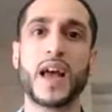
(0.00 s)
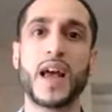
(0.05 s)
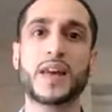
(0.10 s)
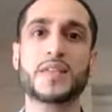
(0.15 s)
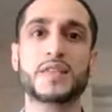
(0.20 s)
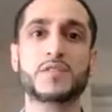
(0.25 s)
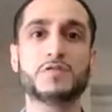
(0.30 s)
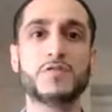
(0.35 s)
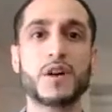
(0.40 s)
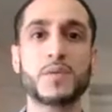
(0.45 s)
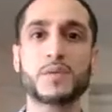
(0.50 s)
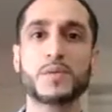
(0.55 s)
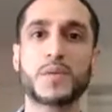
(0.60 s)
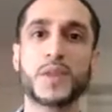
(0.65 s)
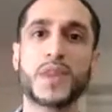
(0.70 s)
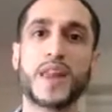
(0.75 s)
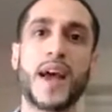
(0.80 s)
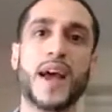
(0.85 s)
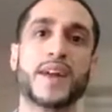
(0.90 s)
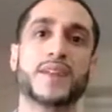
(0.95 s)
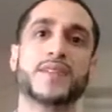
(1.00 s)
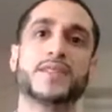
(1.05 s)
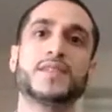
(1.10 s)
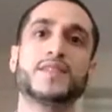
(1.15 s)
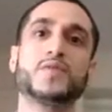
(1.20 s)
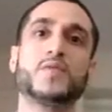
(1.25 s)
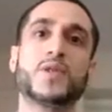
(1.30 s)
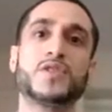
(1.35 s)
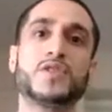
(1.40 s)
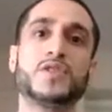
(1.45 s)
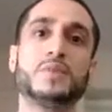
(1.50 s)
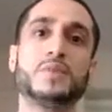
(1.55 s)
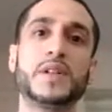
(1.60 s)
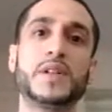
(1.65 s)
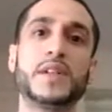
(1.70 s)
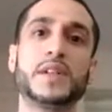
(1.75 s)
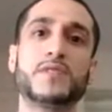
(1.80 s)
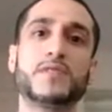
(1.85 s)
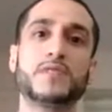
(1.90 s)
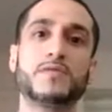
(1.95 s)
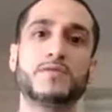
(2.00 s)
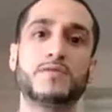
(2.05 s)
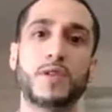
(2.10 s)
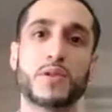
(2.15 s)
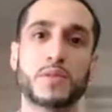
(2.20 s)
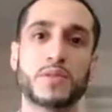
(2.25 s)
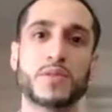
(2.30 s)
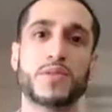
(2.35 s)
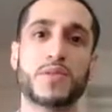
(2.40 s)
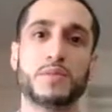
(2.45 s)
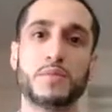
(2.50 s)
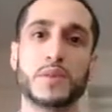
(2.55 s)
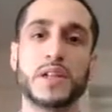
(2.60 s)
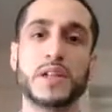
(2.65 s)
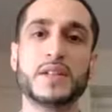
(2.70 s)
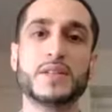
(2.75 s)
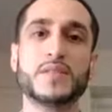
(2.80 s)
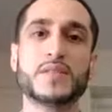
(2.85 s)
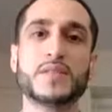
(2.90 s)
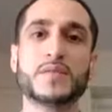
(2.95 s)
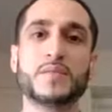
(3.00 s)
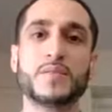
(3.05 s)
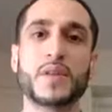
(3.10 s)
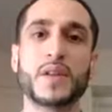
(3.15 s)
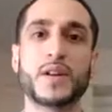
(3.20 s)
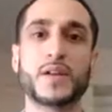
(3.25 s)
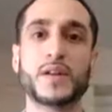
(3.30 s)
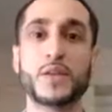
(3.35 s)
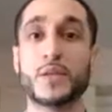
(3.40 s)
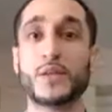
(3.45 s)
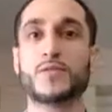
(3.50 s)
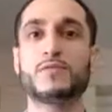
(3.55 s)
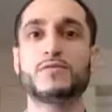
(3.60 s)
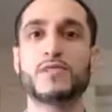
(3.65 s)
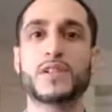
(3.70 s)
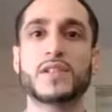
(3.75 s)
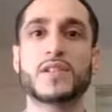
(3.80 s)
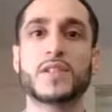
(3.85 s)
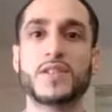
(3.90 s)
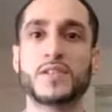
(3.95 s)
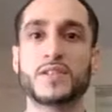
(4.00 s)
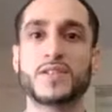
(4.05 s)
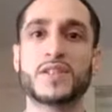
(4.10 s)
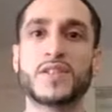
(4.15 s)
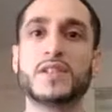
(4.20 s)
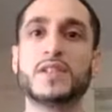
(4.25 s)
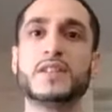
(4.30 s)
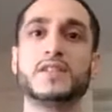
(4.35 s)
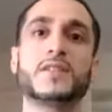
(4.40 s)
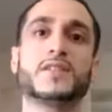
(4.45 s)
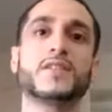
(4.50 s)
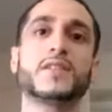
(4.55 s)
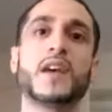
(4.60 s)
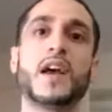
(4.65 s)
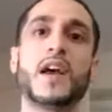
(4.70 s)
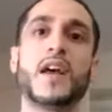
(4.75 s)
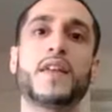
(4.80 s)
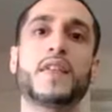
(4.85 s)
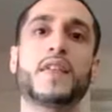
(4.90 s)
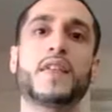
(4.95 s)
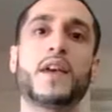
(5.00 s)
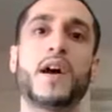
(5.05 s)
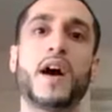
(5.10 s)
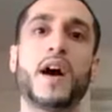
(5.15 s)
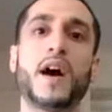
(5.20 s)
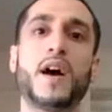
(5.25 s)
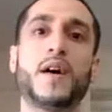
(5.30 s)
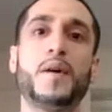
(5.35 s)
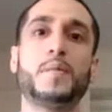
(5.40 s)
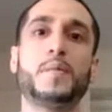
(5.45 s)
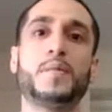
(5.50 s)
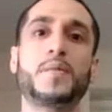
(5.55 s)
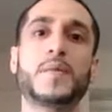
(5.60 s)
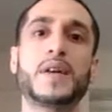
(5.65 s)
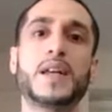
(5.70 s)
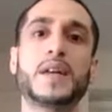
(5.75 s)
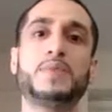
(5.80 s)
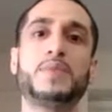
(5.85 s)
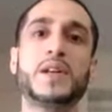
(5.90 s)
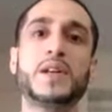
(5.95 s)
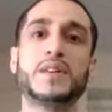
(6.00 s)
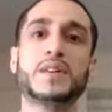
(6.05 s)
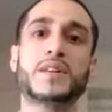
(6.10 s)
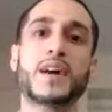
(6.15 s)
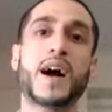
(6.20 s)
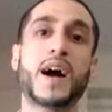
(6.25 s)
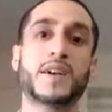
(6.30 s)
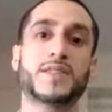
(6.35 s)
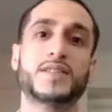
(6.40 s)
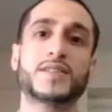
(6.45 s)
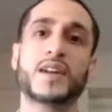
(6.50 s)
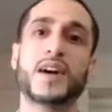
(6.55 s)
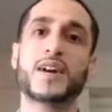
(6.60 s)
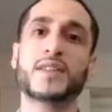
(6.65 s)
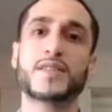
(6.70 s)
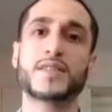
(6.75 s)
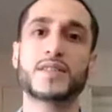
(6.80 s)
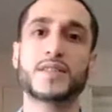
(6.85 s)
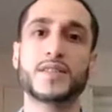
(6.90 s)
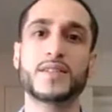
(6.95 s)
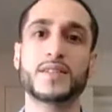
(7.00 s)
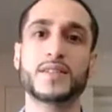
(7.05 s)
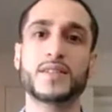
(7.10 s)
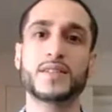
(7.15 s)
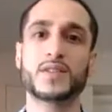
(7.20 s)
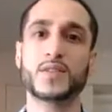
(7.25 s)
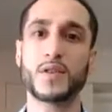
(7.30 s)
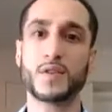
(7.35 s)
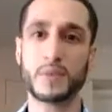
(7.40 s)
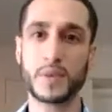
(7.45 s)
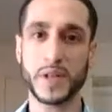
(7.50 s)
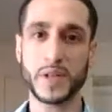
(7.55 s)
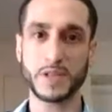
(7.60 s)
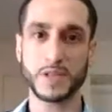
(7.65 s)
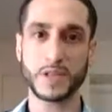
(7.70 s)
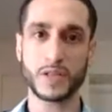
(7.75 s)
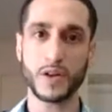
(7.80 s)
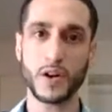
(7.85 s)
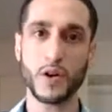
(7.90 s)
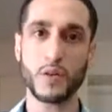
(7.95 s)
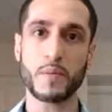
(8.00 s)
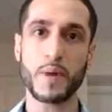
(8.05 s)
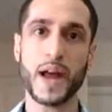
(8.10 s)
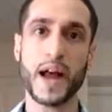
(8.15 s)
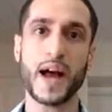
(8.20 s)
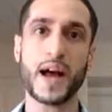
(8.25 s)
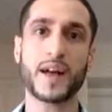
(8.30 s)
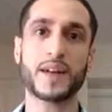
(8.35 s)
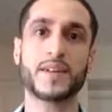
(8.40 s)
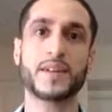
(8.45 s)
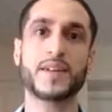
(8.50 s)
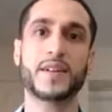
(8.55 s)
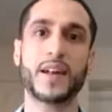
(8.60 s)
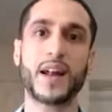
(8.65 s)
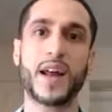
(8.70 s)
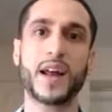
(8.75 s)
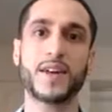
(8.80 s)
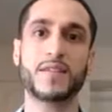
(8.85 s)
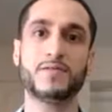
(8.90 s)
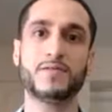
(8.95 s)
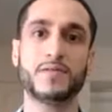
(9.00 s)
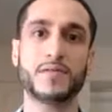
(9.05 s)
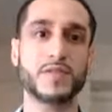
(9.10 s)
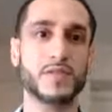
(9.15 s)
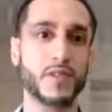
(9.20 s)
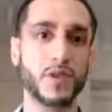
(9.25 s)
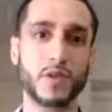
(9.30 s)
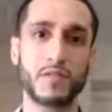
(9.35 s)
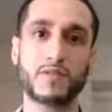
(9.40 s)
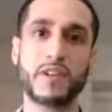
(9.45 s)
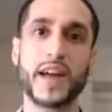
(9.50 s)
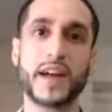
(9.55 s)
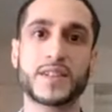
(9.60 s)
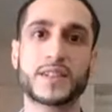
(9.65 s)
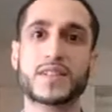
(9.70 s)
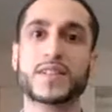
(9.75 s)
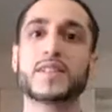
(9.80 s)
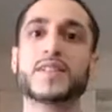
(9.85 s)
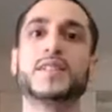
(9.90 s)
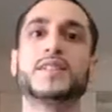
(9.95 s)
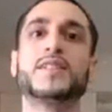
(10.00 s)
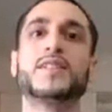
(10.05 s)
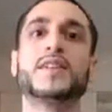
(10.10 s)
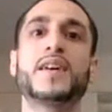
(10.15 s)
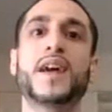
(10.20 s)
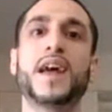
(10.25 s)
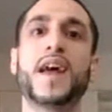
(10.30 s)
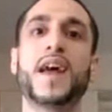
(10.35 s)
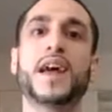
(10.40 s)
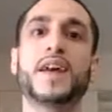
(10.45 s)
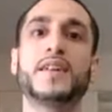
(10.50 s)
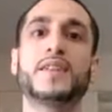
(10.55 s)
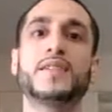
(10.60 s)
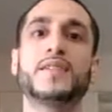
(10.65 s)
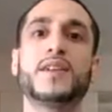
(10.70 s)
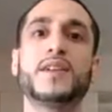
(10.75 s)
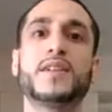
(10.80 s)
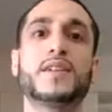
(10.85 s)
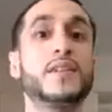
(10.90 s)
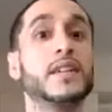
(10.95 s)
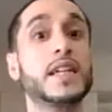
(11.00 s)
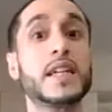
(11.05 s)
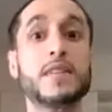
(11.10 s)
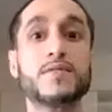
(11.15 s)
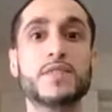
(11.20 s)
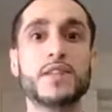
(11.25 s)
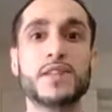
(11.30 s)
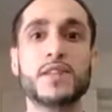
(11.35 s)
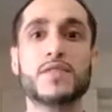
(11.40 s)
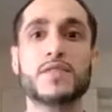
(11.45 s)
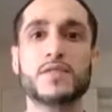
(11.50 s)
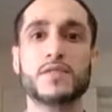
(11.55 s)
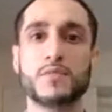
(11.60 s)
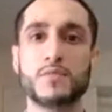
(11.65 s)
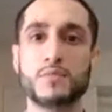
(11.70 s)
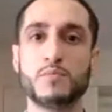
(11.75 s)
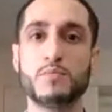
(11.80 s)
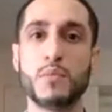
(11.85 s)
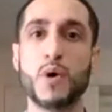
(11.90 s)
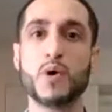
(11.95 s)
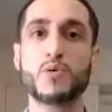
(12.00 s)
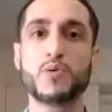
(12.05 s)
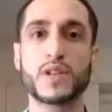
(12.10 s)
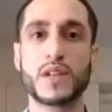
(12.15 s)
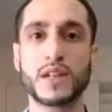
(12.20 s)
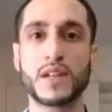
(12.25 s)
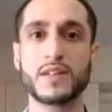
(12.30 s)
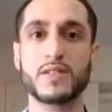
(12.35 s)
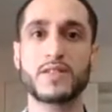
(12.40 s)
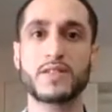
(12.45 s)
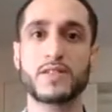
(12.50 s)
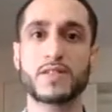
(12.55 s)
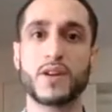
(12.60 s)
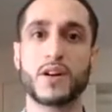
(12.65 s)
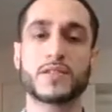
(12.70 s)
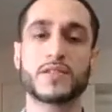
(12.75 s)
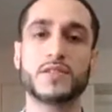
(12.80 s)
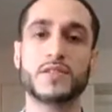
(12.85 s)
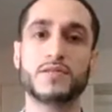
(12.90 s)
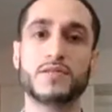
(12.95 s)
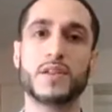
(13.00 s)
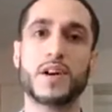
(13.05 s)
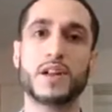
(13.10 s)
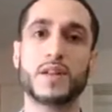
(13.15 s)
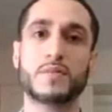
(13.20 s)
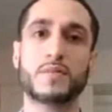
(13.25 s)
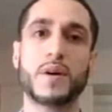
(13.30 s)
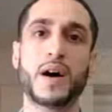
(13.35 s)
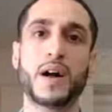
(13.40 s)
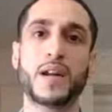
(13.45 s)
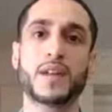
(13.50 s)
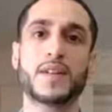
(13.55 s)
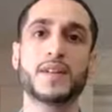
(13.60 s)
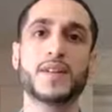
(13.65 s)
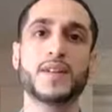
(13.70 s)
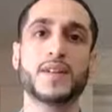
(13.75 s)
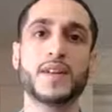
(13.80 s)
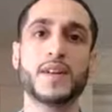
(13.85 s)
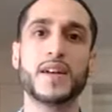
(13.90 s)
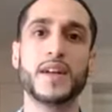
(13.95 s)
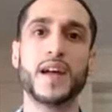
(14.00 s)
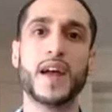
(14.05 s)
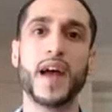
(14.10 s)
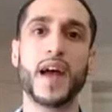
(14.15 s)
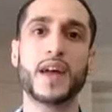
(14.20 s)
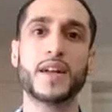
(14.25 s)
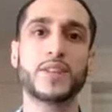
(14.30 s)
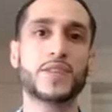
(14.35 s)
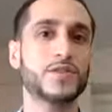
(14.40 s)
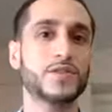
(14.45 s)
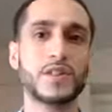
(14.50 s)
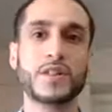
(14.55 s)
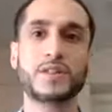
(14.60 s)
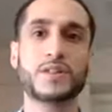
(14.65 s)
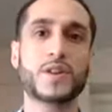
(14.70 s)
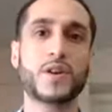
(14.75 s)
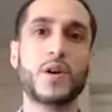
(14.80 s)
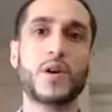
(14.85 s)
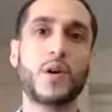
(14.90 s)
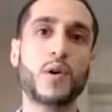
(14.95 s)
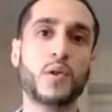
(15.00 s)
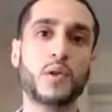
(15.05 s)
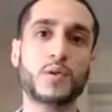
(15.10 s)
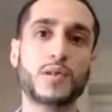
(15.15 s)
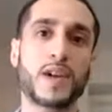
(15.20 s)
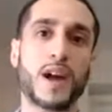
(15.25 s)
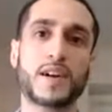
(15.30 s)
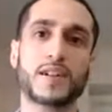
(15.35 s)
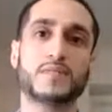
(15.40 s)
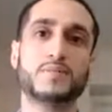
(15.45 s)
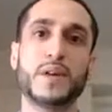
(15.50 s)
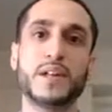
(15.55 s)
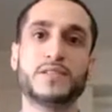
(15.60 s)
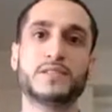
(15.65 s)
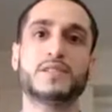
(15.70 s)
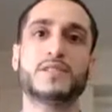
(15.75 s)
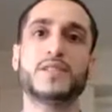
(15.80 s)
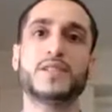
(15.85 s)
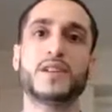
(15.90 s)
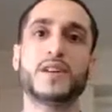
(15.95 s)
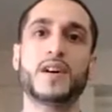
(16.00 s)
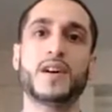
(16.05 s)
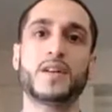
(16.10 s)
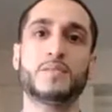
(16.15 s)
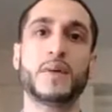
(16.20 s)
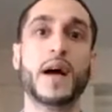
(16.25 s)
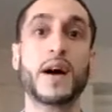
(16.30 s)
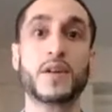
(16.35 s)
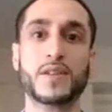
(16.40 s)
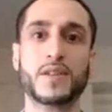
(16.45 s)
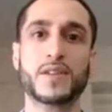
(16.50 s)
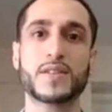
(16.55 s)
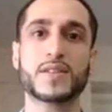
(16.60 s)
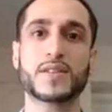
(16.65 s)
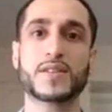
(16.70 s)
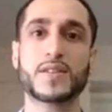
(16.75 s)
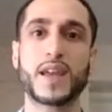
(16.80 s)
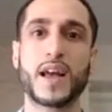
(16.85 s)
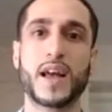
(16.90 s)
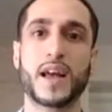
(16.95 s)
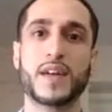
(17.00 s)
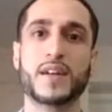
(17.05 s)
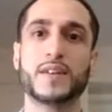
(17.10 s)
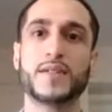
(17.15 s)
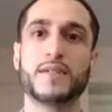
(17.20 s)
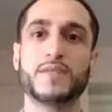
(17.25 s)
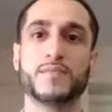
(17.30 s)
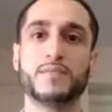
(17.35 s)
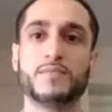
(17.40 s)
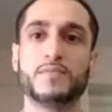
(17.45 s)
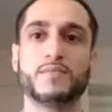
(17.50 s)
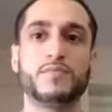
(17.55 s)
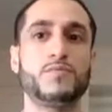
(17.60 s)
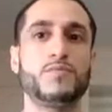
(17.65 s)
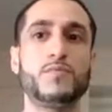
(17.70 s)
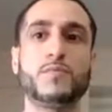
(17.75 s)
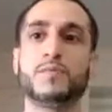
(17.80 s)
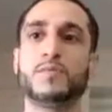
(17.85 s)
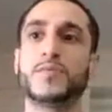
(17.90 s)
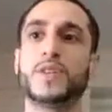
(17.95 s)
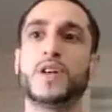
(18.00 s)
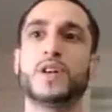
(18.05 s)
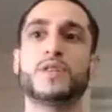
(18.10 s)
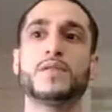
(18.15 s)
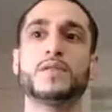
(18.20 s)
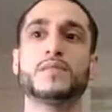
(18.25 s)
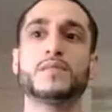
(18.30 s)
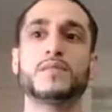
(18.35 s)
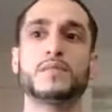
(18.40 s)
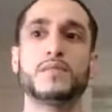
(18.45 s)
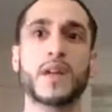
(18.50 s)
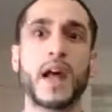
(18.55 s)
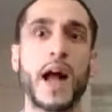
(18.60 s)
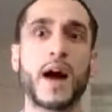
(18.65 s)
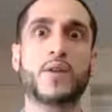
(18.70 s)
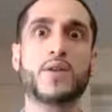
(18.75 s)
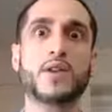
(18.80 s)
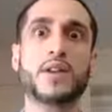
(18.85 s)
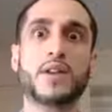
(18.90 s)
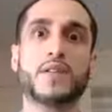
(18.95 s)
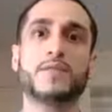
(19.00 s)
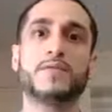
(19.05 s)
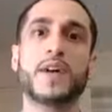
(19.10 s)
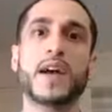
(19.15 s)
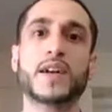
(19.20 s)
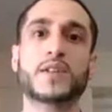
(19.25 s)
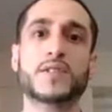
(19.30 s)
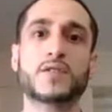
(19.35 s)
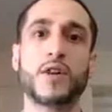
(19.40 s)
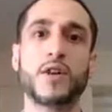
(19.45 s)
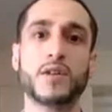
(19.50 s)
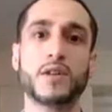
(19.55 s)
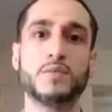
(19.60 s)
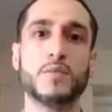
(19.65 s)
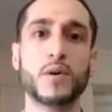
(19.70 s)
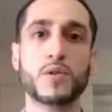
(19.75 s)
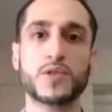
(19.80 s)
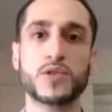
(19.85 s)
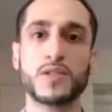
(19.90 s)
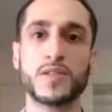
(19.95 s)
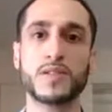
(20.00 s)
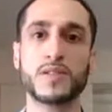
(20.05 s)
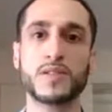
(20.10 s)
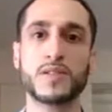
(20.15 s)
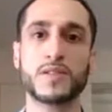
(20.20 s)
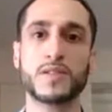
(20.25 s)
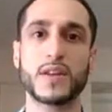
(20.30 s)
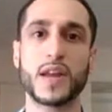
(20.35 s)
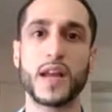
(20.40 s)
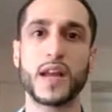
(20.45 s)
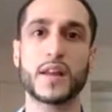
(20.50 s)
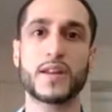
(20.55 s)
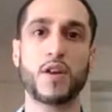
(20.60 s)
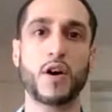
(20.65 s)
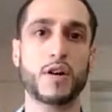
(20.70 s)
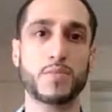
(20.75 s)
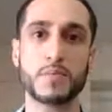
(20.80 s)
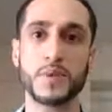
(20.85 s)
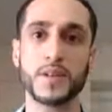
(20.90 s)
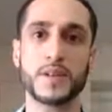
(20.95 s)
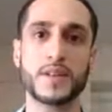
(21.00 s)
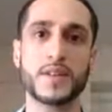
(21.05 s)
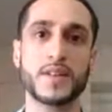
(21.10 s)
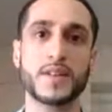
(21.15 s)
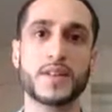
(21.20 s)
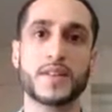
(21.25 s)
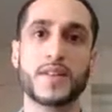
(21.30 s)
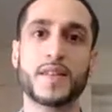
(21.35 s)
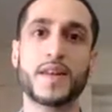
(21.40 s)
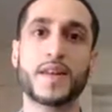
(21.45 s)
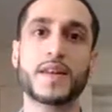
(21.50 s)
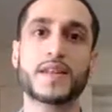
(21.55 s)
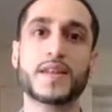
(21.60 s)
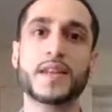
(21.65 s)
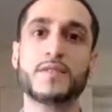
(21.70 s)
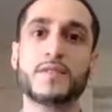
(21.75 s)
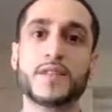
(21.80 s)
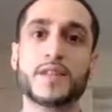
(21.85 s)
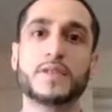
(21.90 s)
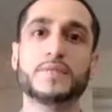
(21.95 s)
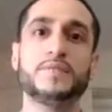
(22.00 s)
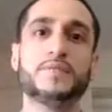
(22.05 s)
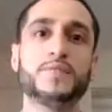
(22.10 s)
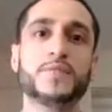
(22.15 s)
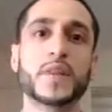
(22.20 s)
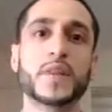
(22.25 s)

And the trouble with that is once you begin to roast the beans, or really the seeds, it begins to oxidize. So it begins to go bad and go rancid, and even mold can start to develop on it. And there's even a whole documentary about this and, how it affects our emotions and our ability to think even.